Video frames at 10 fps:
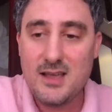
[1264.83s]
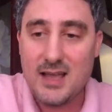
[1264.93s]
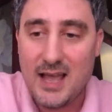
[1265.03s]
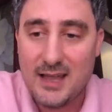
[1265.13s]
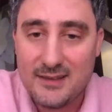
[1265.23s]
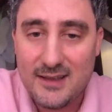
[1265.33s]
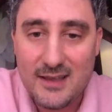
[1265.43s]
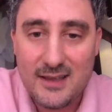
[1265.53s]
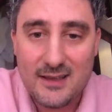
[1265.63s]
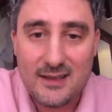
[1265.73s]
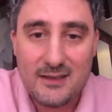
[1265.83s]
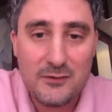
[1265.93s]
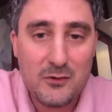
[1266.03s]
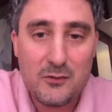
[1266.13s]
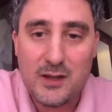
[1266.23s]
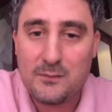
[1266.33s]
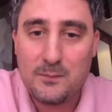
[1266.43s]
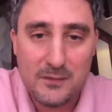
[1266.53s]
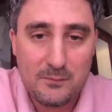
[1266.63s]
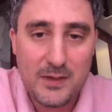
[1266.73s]
And if you
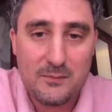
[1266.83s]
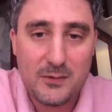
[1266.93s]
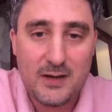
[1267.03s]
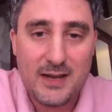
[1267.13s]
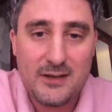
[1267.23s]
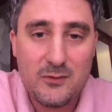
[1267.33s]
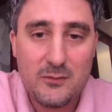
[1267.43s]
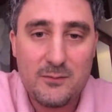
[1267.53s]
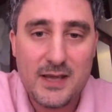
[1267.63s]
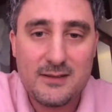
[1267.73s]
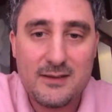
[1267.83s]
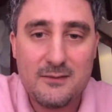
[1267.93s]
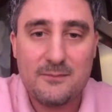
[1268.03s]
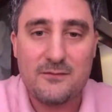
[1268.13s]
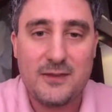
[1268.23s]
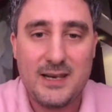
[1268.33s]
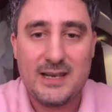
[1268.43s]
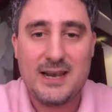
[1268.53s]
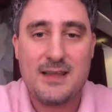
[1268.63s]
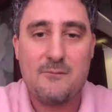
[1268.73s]
respect people and you make them feel
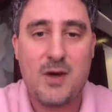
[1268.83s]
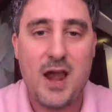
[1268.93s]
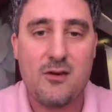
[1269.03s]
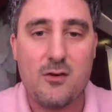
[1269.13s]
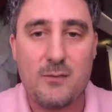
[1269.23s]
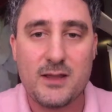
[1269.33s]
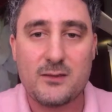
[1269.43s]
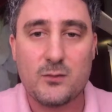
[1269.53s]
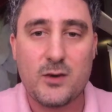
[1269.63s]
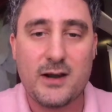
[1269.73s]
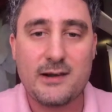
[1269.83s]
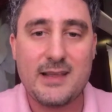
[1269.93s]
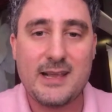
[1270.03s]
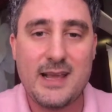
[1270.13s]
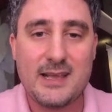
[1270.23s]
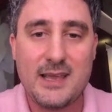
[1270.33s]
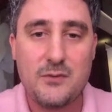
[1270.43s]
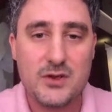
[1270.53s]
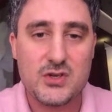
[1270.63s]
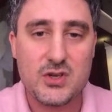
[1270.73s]
in an environment where they can
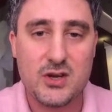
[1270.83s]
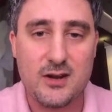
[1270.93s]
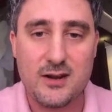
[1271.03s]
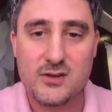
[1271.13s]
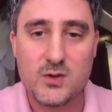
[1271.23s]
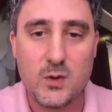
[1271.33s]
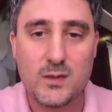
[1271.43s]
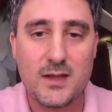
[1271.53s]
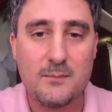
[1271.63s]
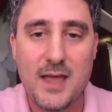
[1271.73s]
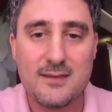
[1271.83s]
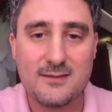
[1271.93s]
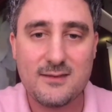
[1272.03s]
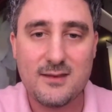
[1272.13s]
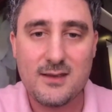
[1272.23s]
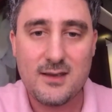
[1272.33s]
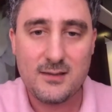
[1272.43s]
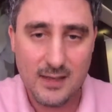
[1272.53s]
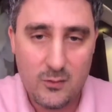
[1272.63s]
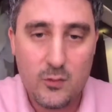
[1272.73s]
give and share and show the best,
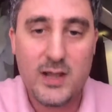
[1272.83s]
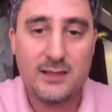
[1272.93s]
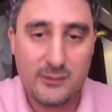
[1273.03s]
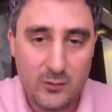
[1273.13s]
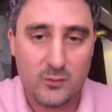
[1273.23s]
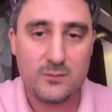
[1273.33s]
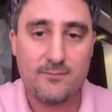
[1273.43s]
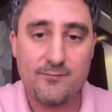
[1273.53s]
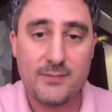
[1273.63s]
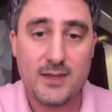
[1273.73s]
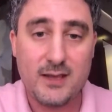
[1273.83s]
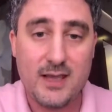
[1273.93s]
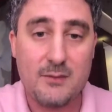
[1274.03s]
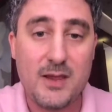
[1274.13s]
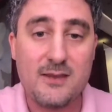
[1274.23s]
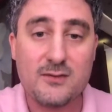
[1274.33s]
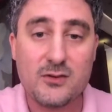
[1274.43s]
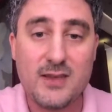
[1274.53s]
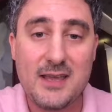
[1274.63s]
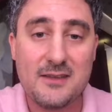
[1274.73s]
they will do. In many
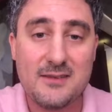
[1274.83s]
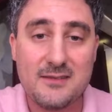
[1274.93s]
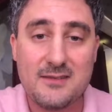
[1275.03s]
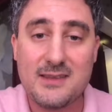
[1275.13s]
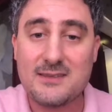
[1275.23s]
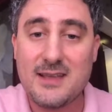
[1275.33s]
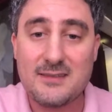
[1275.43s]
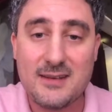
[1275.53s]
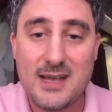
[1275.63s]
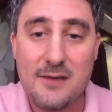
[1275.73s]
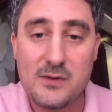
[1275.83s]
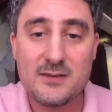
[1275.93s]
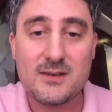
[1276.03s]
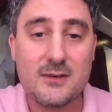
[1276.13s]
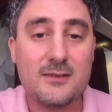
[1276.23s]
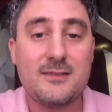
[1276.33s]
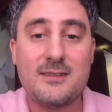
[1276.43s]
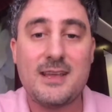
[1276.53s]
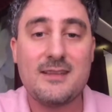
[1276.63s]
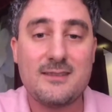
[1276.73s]
societies this doesn't happen
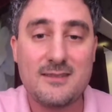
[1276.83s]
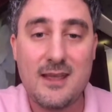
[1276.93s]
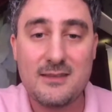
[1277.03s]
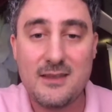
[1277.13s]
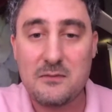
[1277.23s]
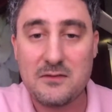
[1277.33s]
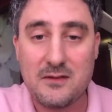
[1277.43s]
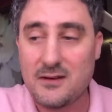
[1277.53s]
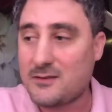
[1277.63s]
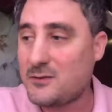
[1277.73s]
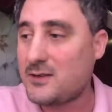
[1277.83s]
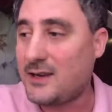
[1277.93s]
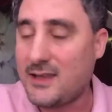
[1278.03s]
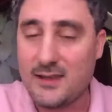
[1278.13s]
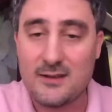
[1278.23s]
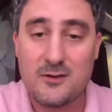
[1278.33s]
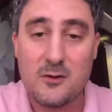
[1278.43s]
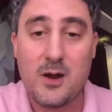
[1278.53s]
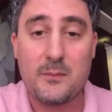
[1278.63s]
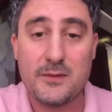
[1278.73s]
because the incentives are totally
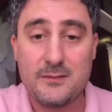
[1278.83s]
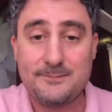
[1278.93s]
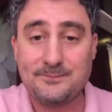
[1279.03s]
corrupt.